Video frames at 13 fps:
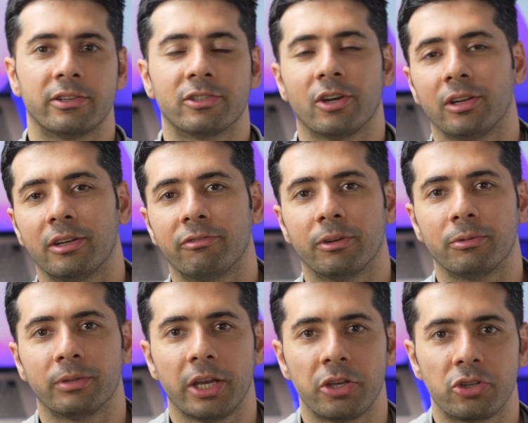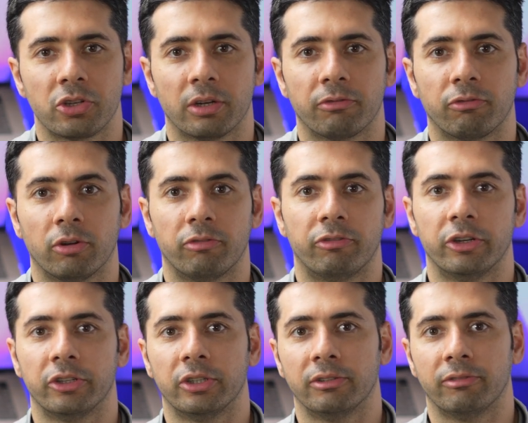a solid foundation for
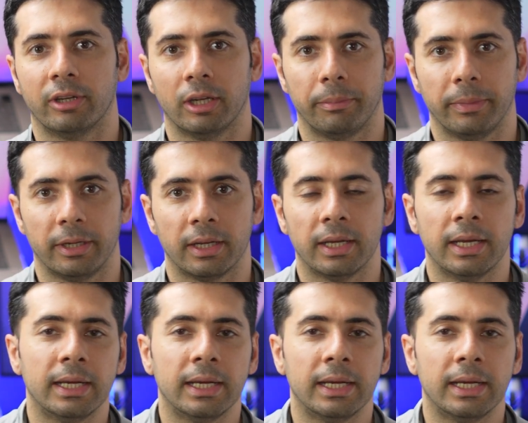further development.